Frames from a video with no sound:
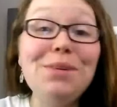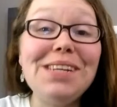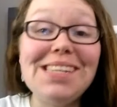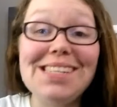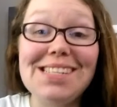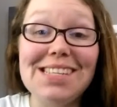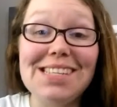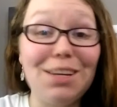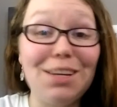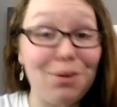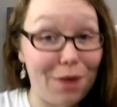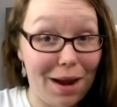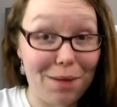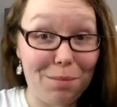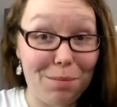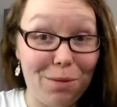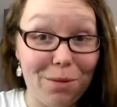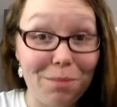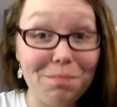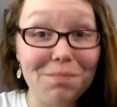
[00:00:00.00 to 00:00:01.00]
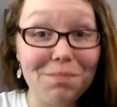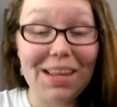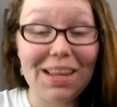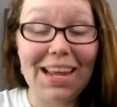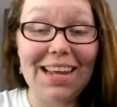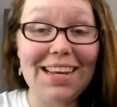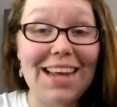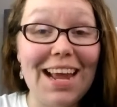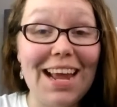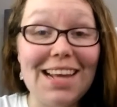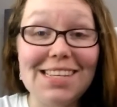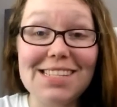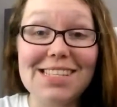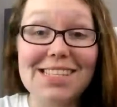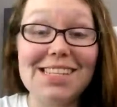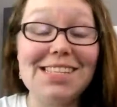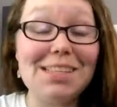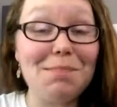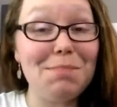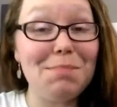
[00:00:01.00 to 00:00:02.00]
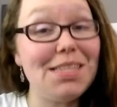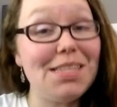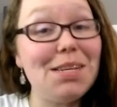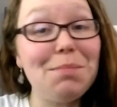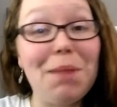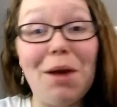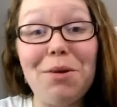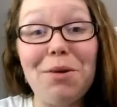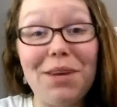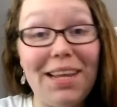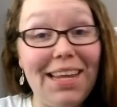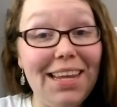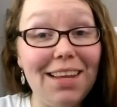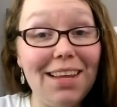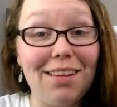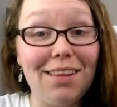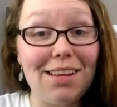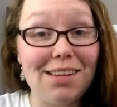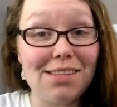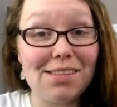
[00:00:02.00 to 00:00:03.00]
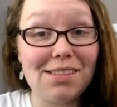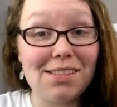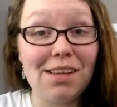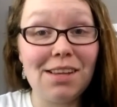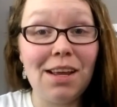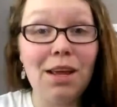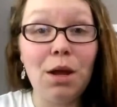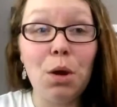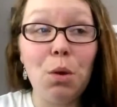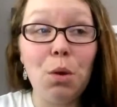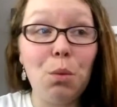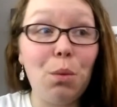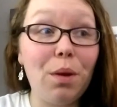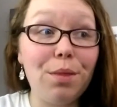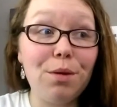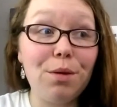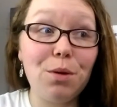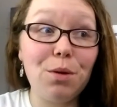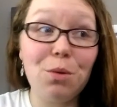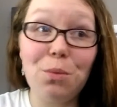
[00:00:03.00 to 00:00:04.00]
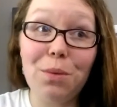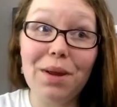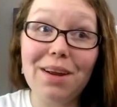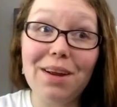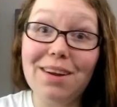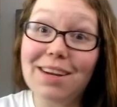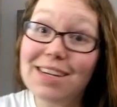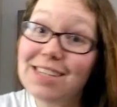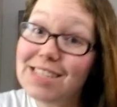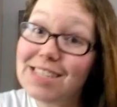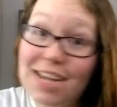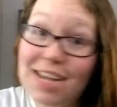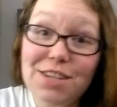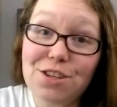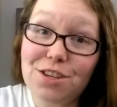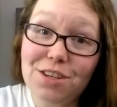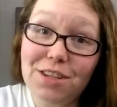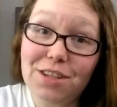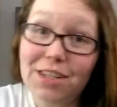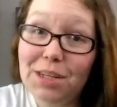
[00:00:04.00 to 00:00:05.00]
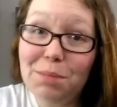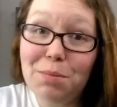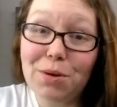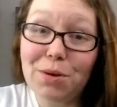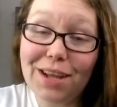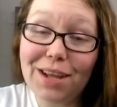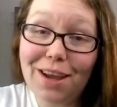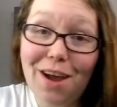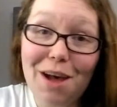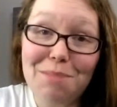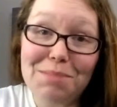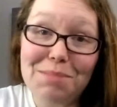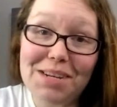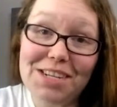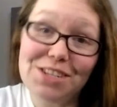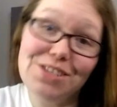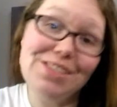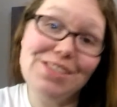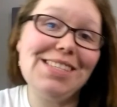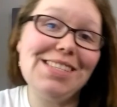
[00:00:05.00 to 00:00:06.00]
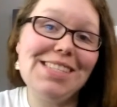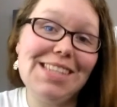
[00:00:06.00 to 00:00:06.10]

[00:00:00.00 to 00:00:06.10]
It is incredible. It has this amazing power to heal us, whether we're intentionally putting combinations